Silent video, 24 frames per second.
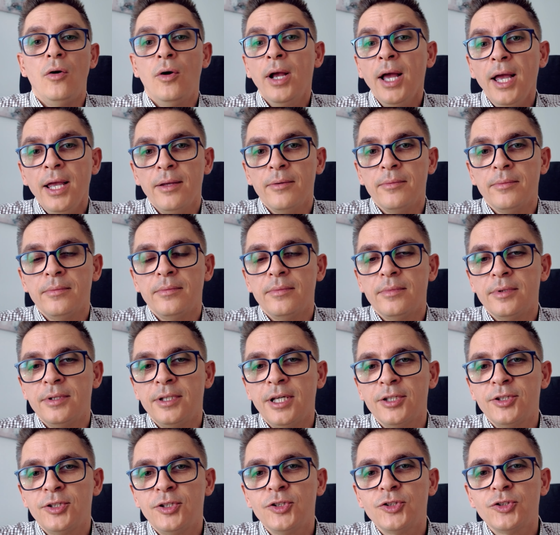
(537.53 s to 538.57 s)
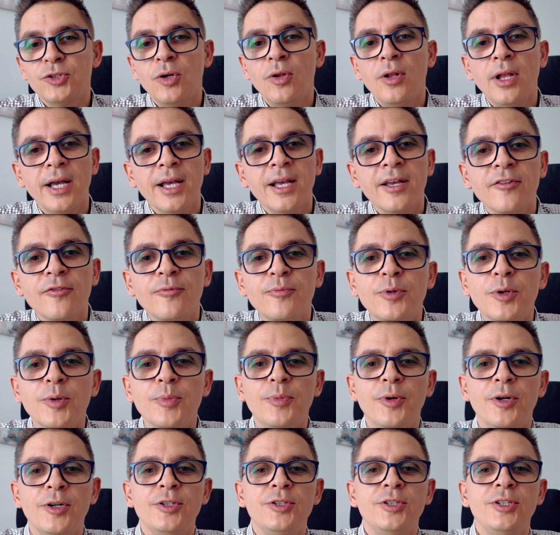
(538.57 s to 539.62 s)
Okay, that is all I have
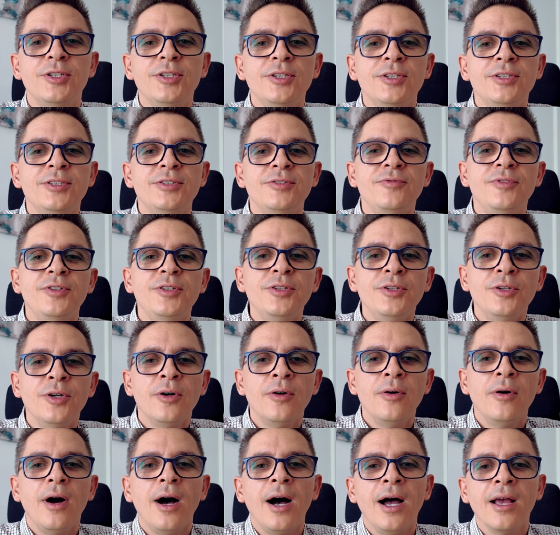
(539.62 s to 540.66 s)
prepared in this video.